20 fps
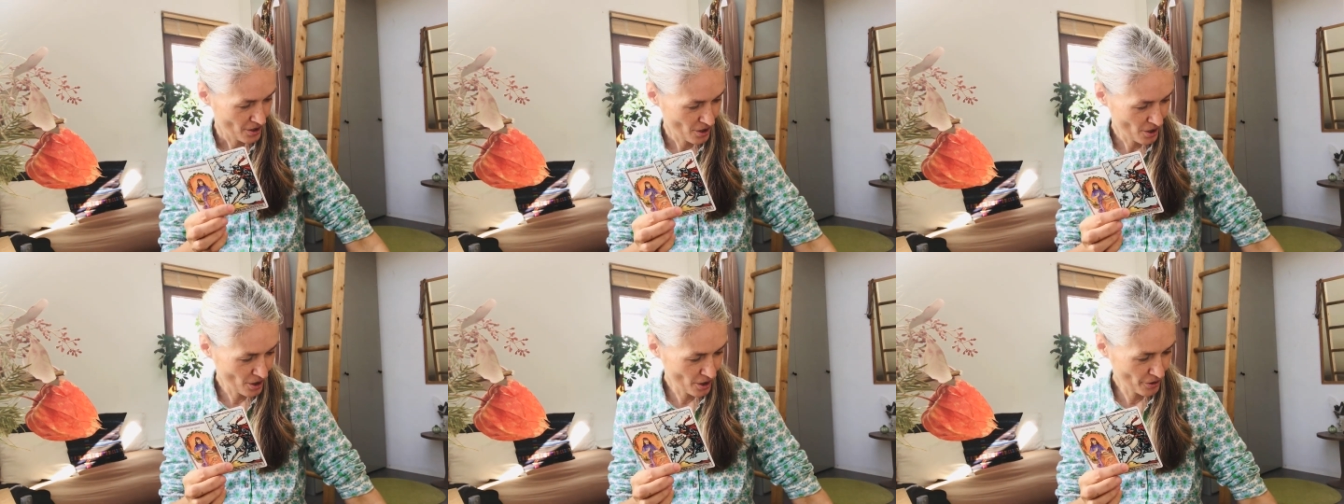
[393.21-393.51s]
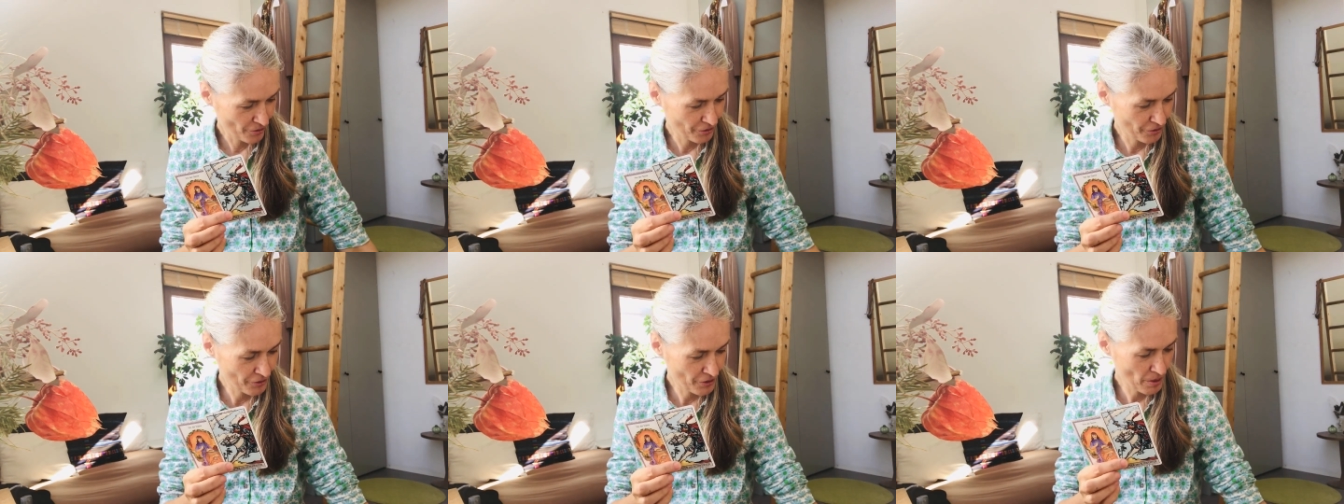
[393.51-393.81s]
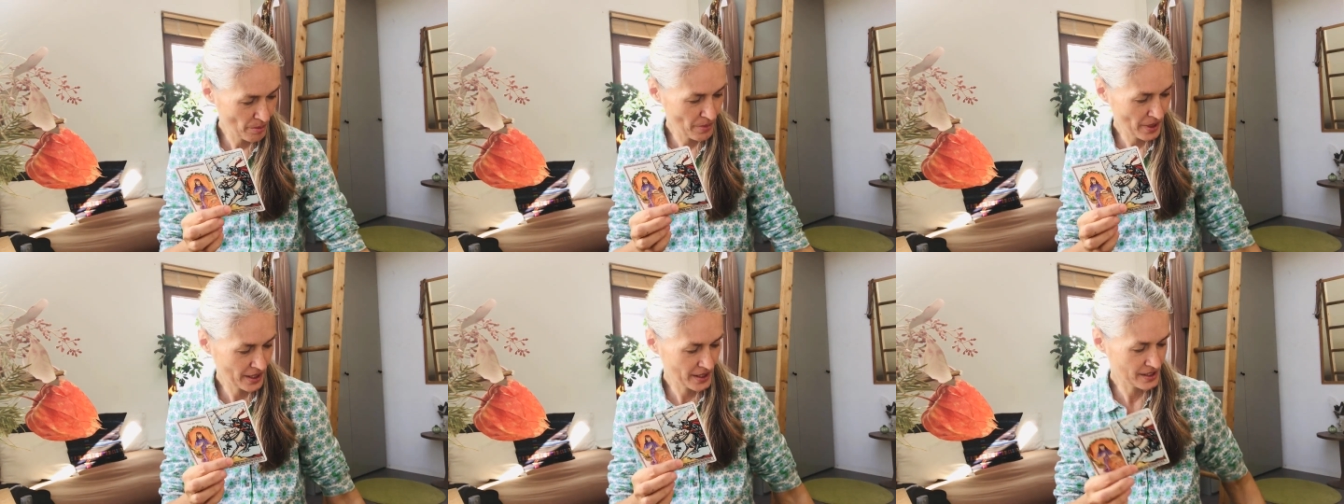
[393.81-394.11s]
of the
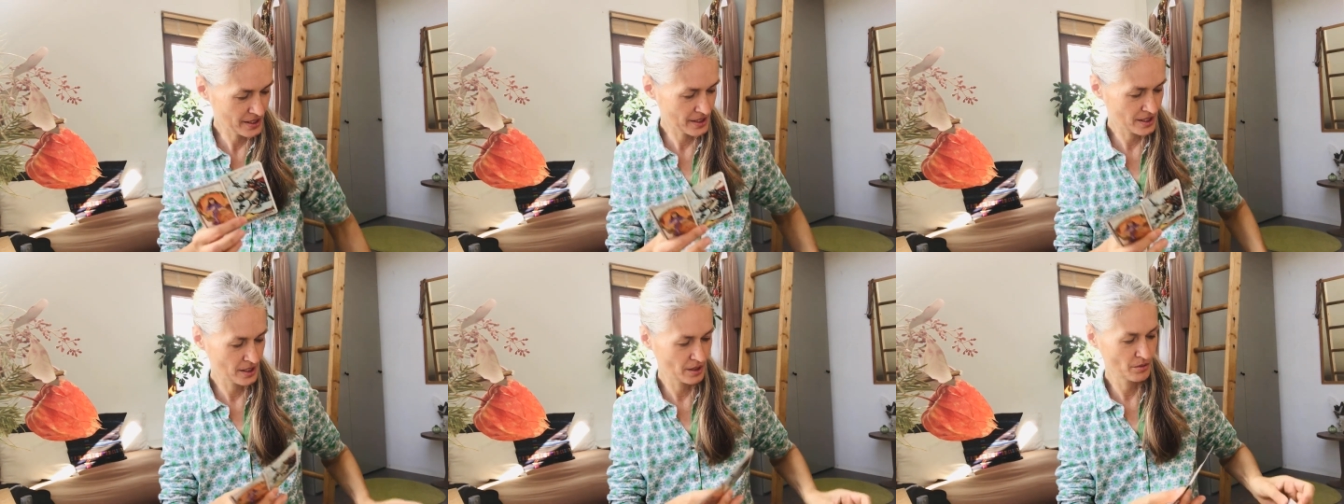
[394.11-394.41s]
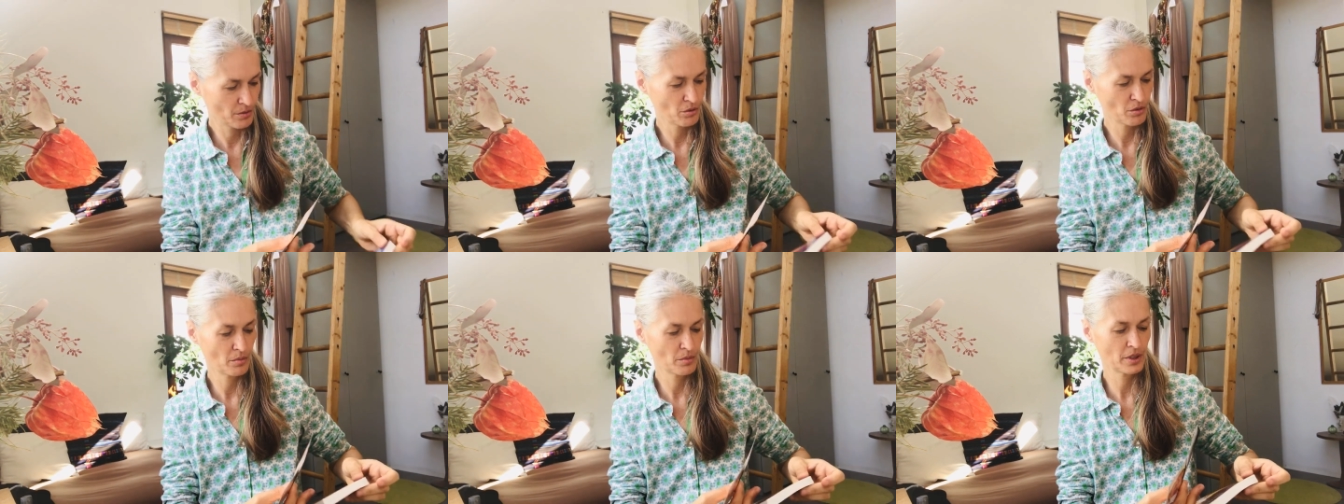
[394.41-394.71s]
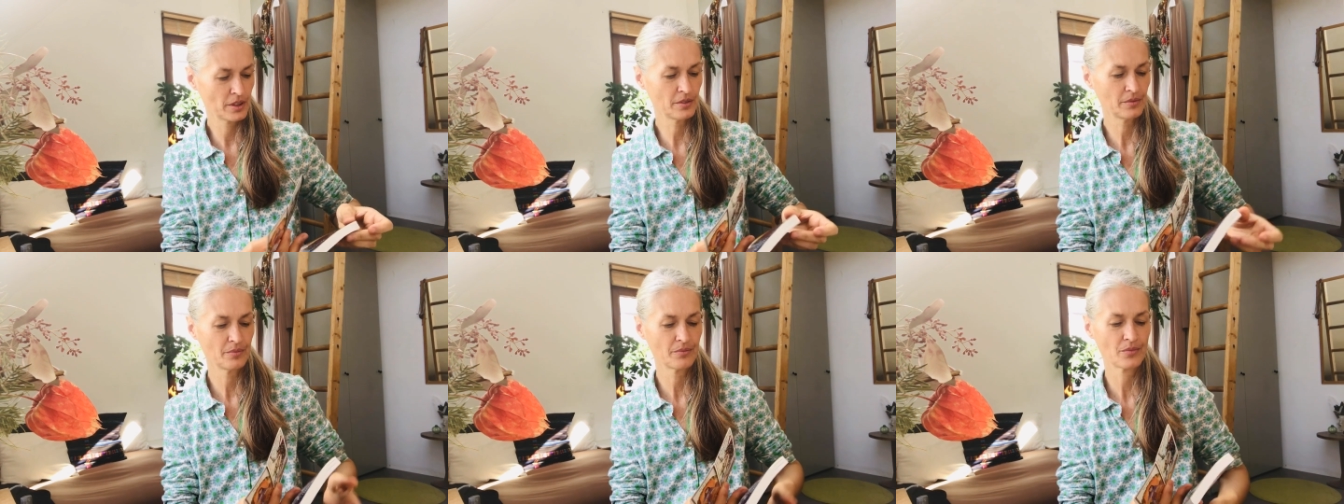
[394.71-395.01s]
medicine
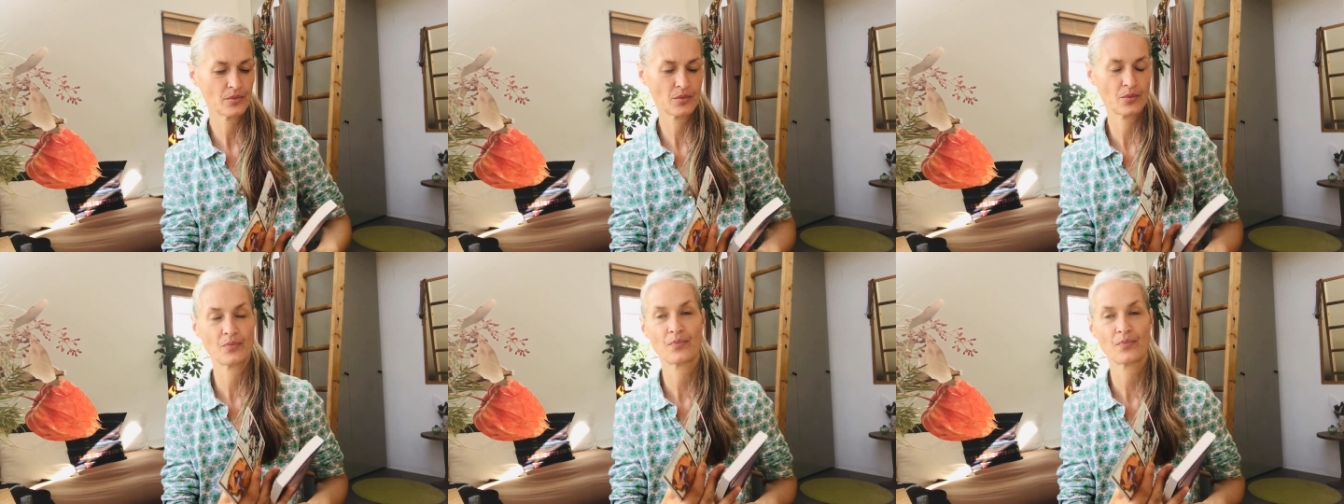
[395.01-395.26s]
woman